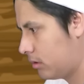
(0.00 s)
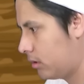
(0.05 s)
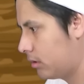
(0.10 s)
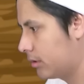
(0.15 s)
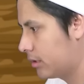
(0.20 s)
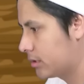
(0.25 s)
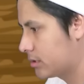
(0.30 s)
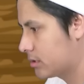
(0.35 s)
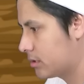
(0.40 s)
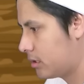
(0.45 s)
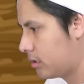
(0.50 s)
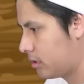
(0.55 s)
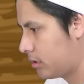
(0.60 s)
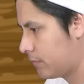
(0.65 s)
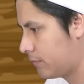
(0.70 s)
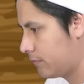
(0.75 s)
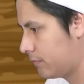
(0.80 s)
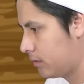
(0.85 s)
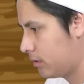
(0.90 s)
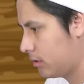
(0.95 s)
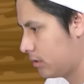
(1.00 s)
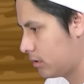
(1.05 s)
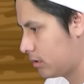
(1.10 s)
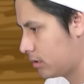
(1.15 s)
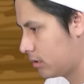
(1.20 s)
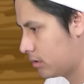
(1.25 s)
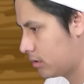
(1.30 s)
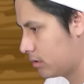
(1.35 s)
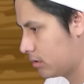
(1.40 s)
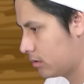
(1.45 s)
Oh, there's coffee
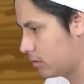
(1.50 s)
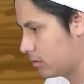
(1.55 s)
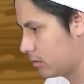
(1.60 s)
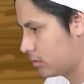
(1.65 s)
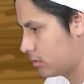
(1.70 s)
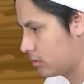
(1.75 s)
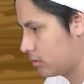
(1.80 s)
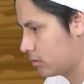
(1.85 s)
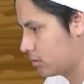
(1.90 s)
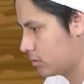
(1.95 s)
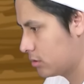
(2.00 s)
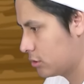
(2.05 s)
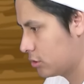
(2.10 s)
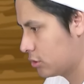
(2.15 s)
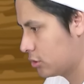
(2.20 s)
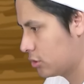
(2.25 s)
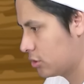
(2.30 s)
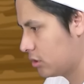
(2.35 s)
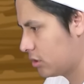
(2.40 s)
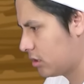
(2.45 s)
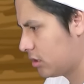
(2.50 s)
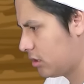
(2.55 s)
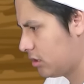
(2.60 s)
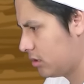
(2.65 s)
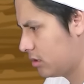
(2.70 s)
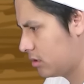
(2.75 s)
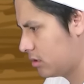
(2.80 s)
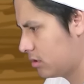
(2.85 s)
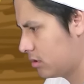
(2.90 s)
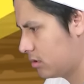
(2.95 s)
and sugar?